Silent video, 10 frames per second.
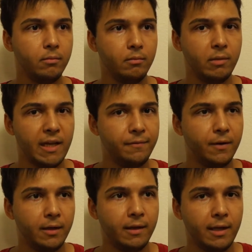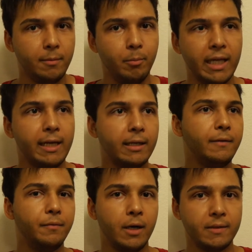they blatantly
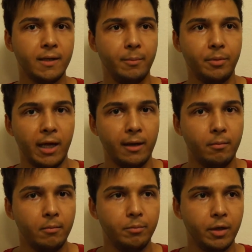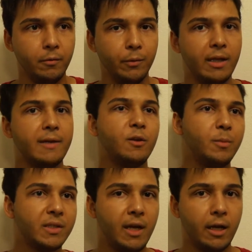fucked up but realized their
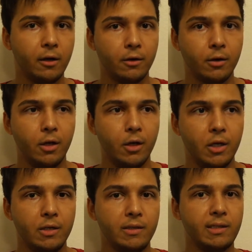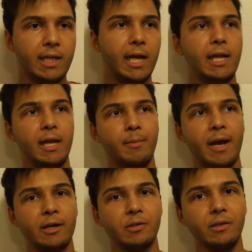mistake and are taking it
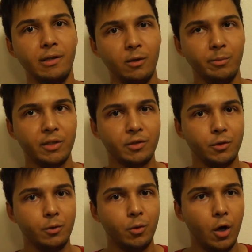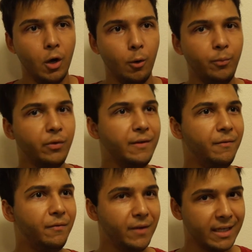back just a little bit to hopefully
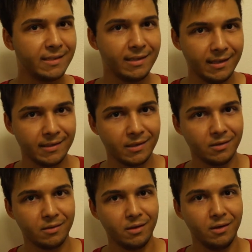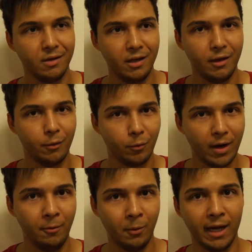fix this in the
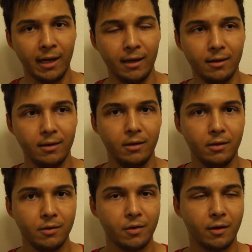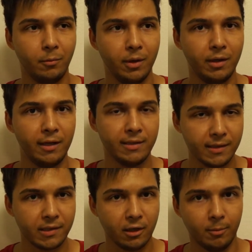right way so that when it
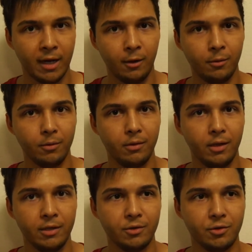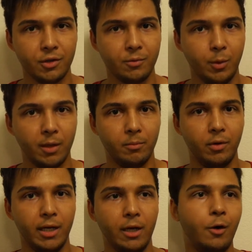does come out, it's just we can
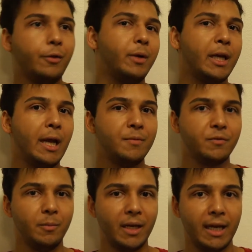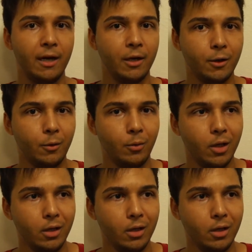play all 3 games from the get-go